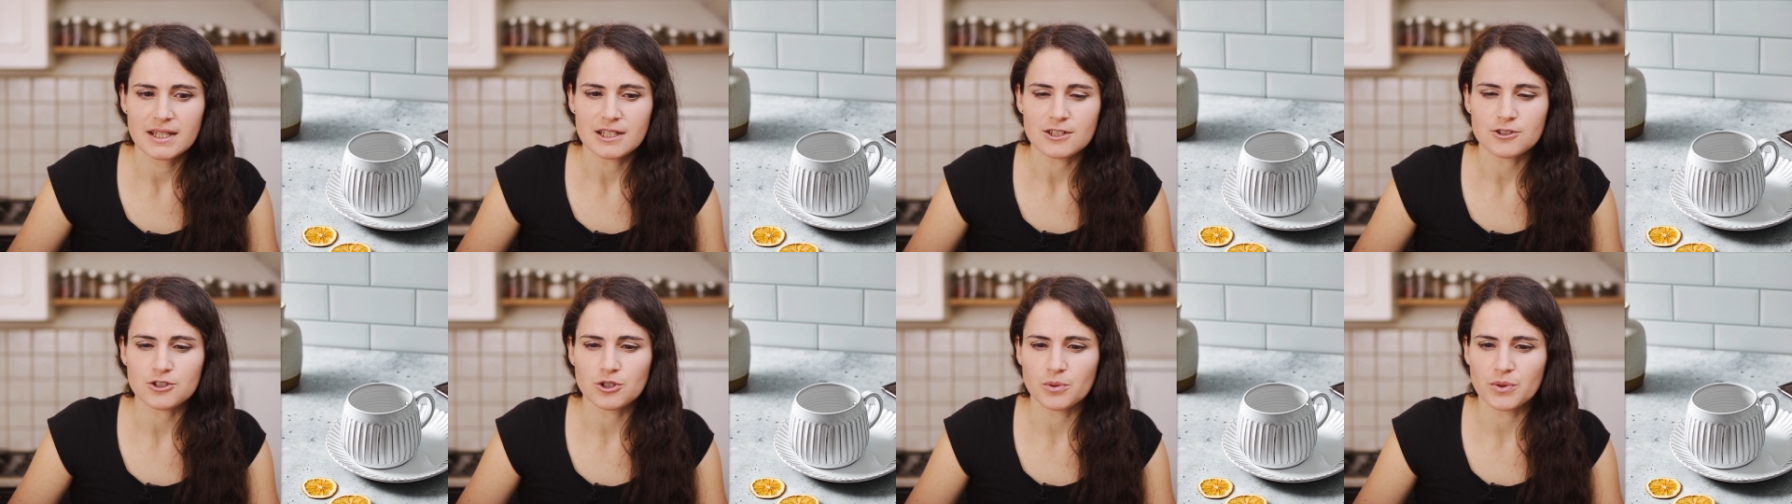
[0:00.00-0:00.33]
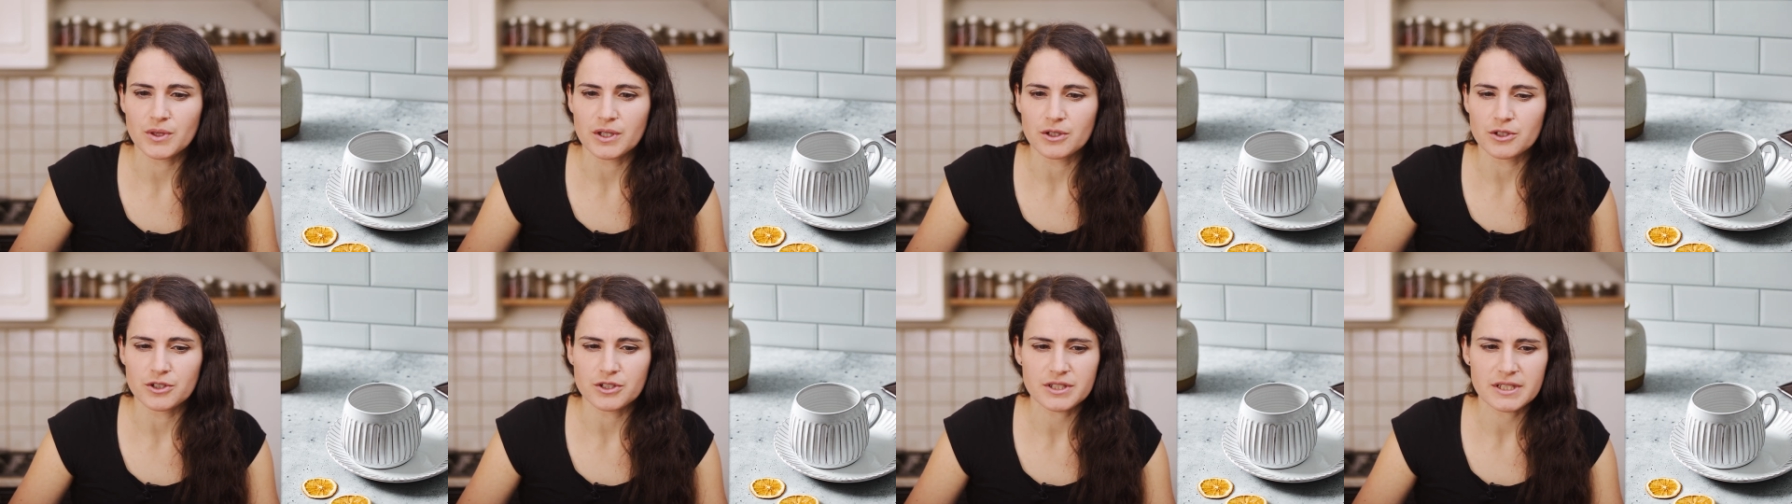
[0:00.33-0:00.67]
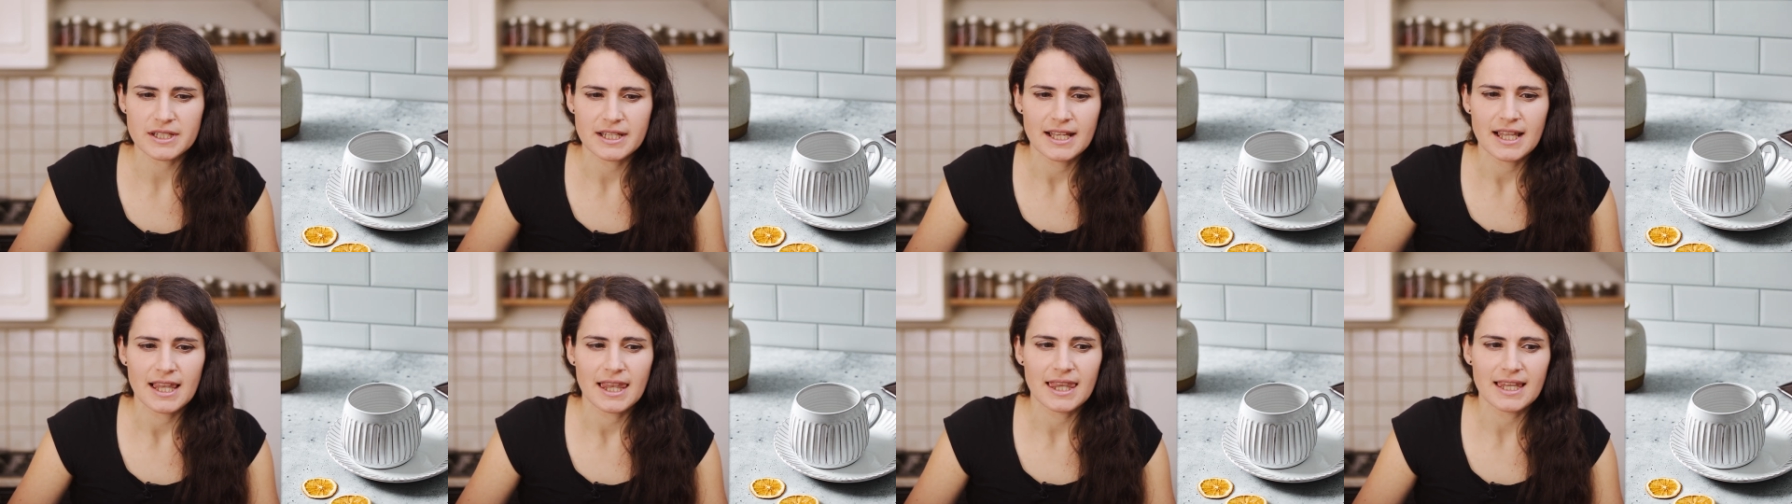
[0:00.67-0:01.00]
so there's
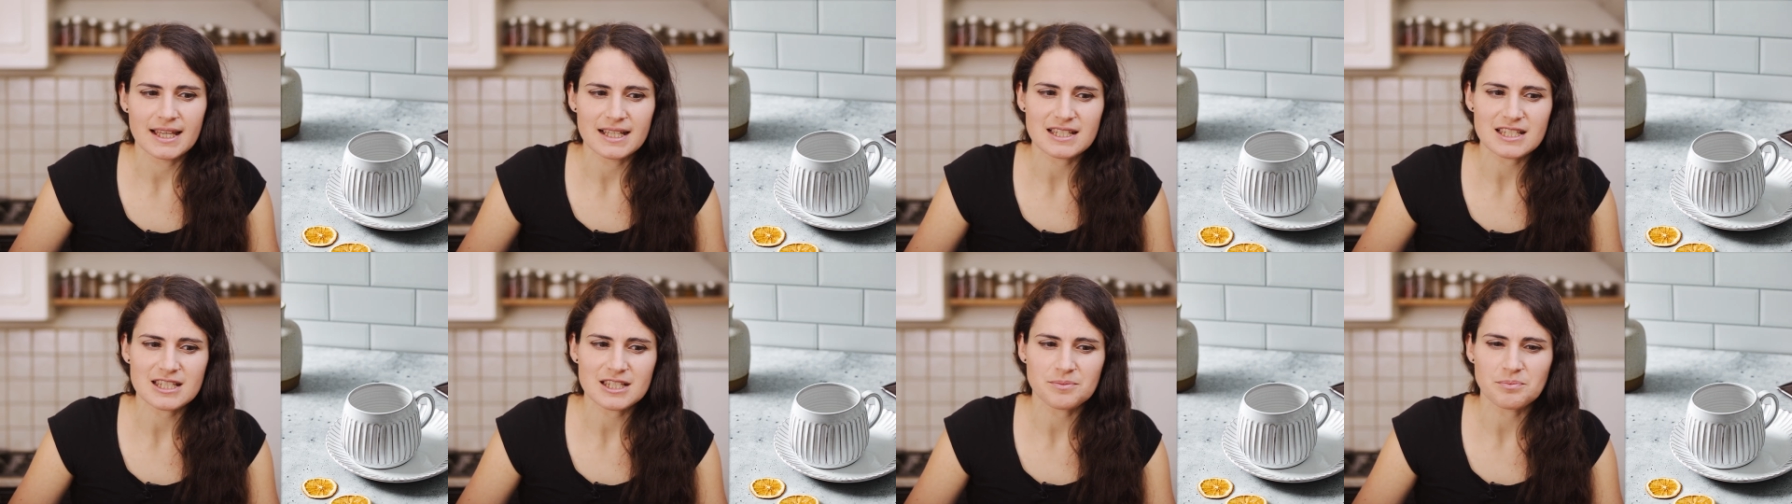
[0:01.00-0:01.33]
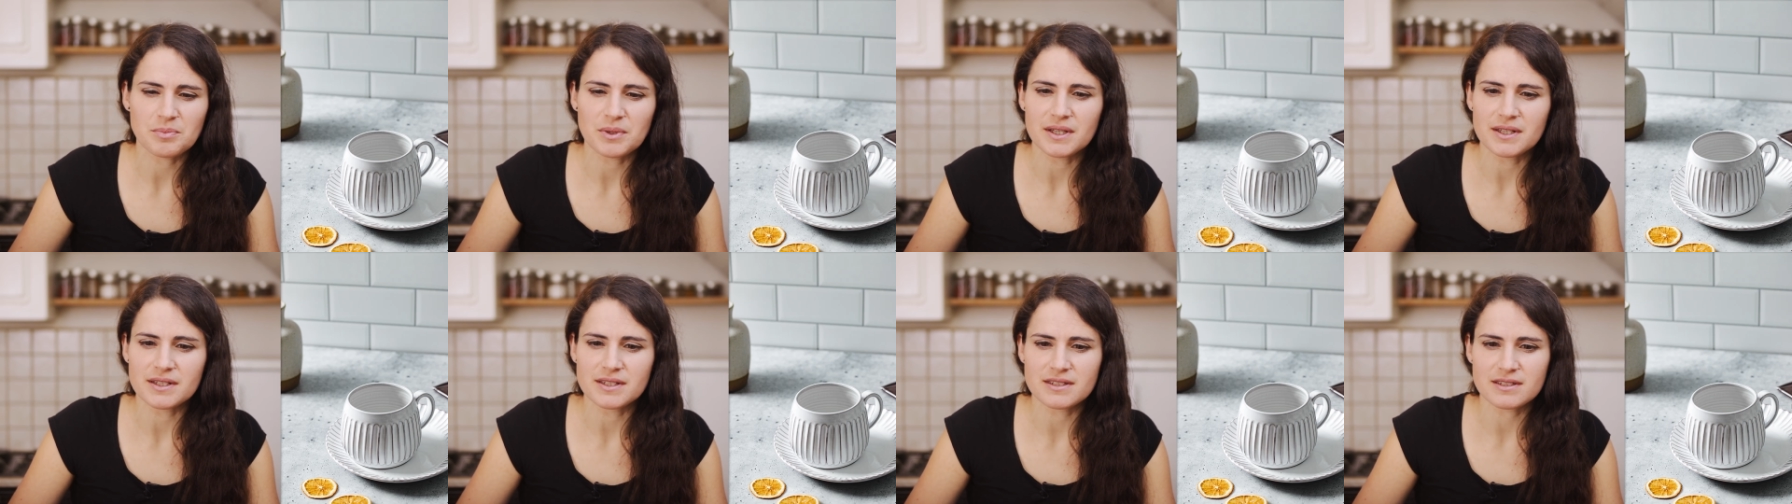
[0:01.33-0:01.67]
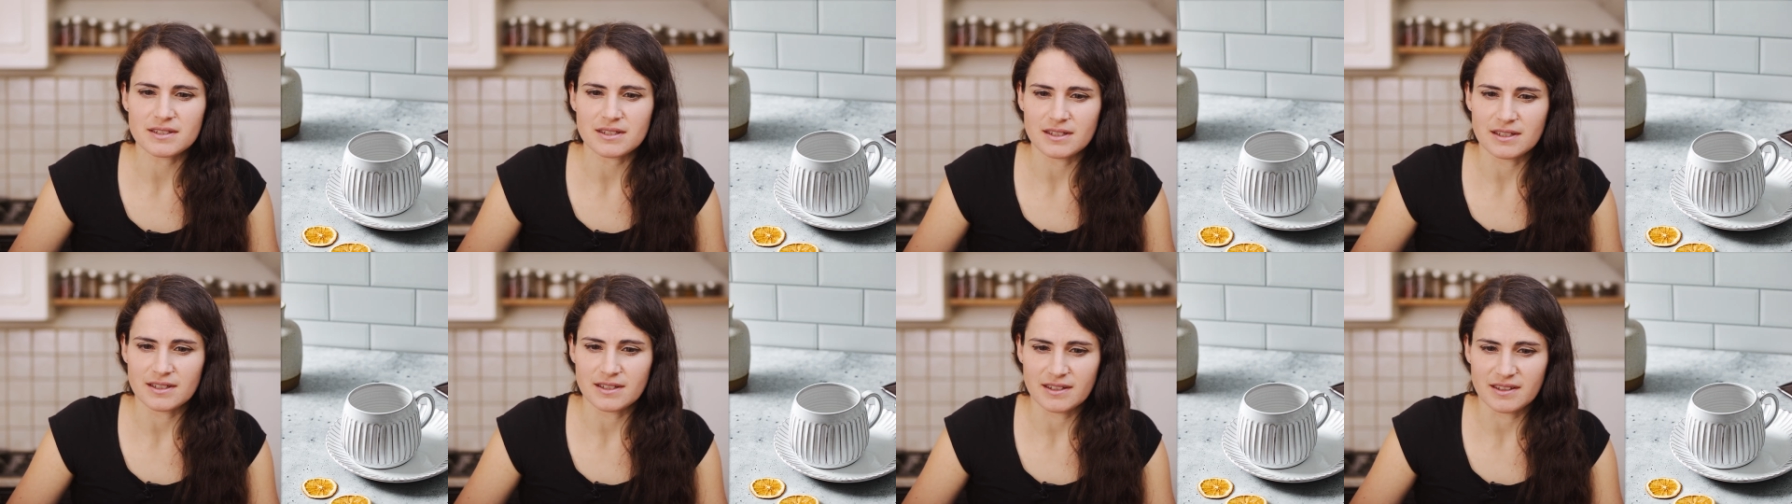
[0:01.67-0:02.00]
less
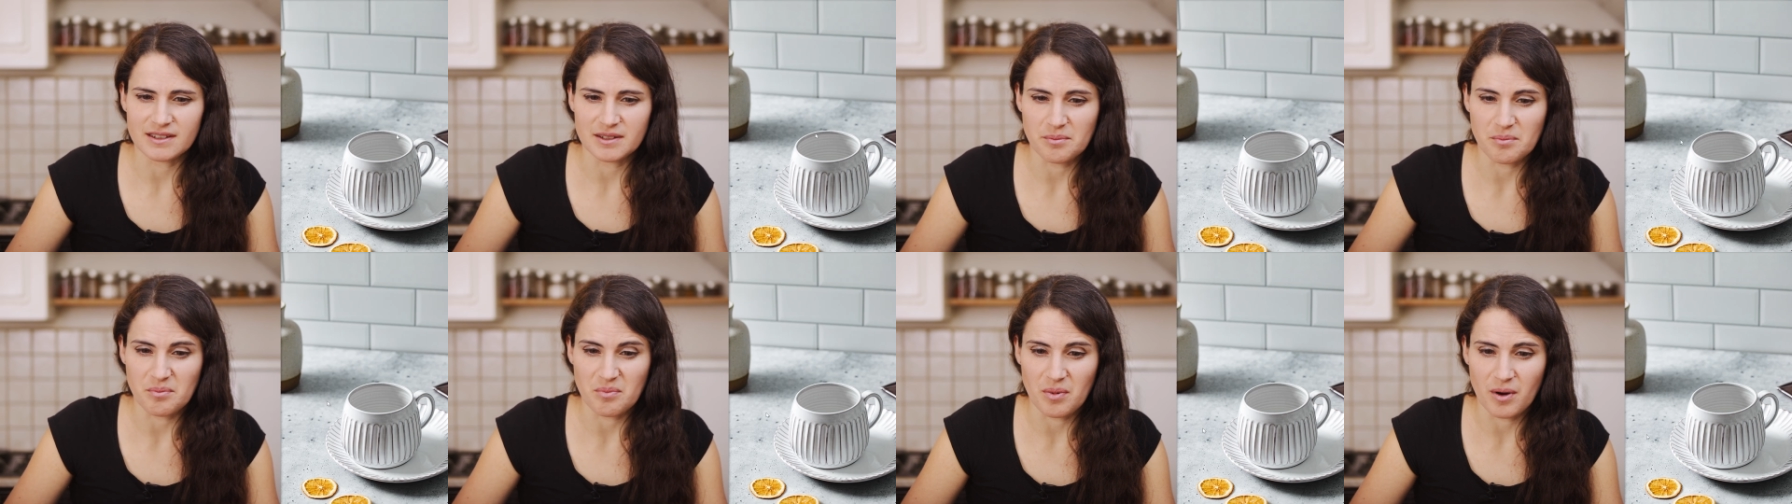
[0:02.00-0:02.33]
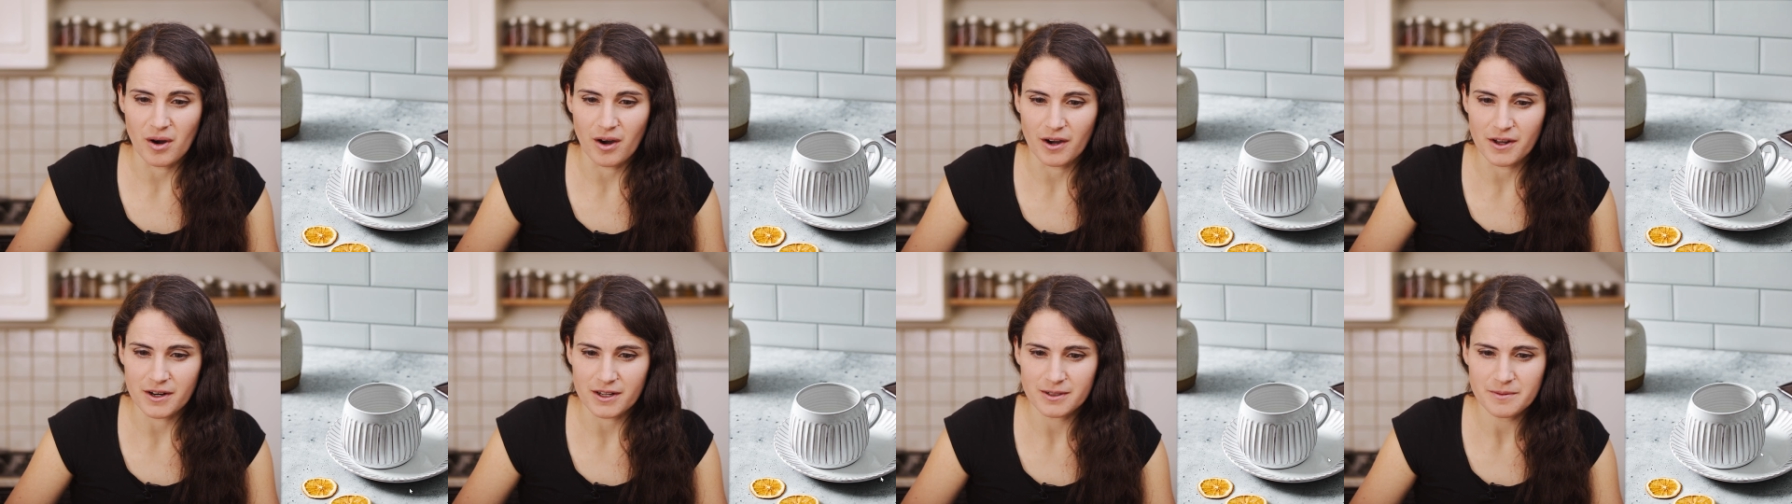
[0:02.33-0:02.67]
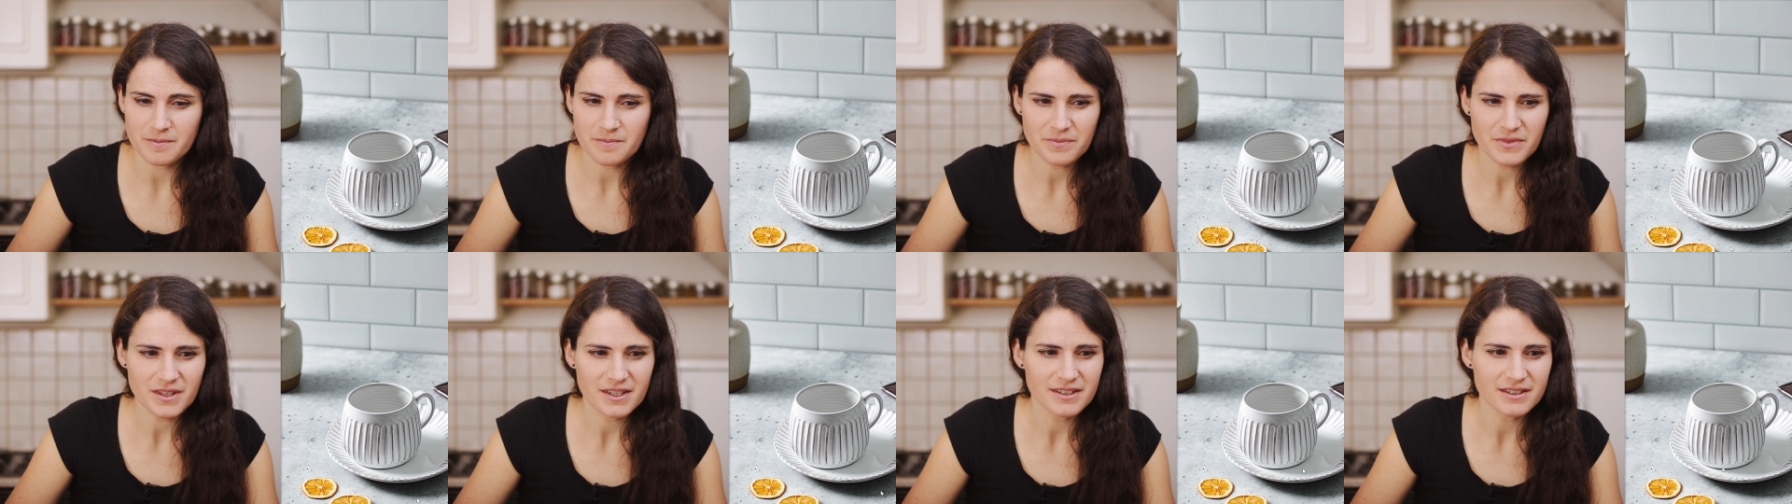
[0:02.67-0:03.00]
space in the
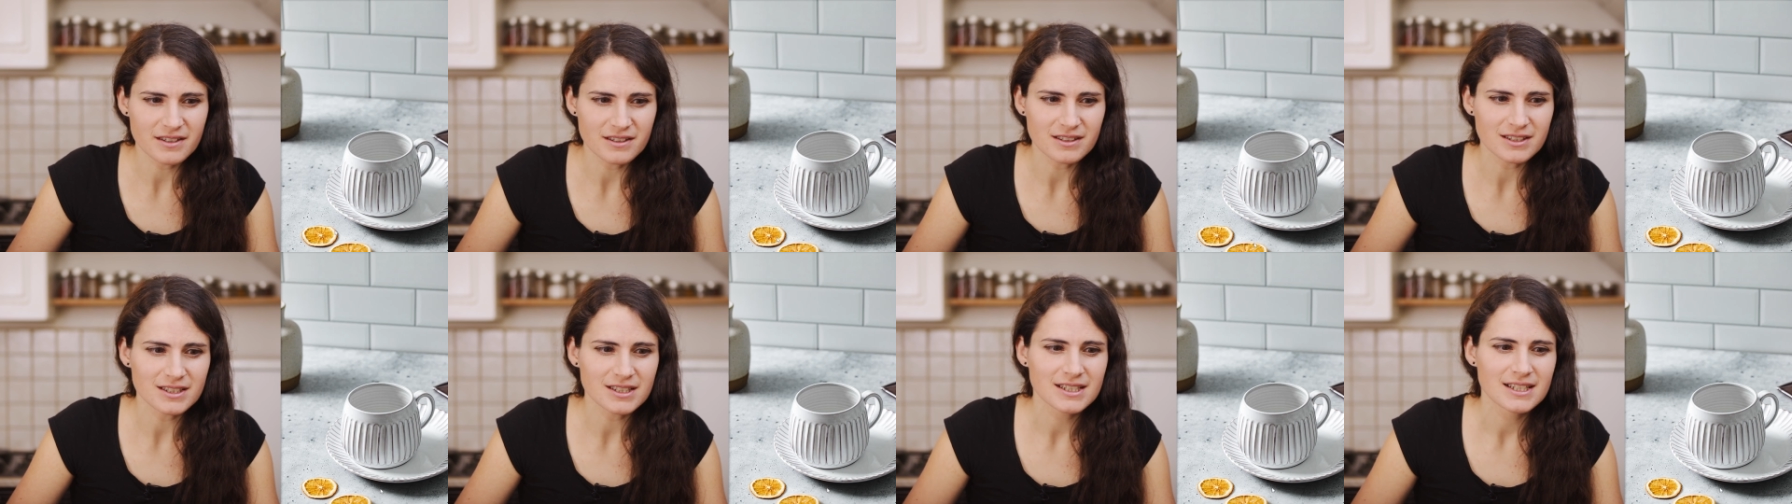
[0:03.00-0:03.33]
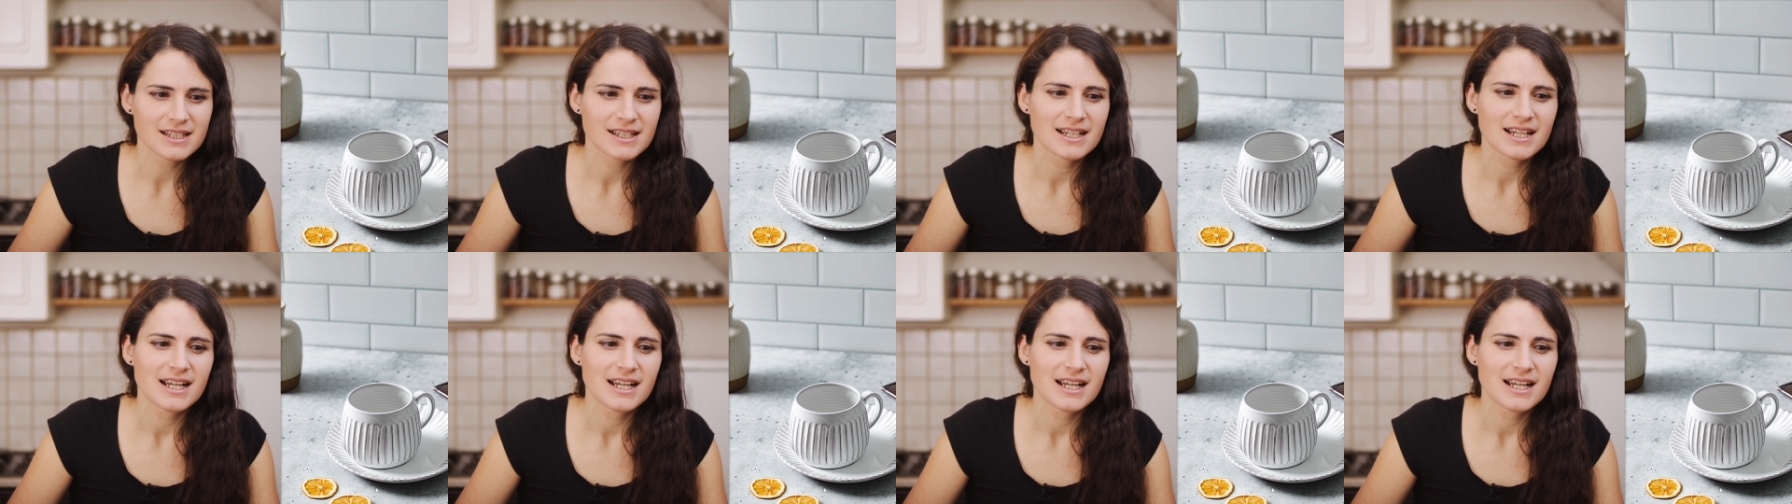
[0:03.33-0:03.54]
bottom here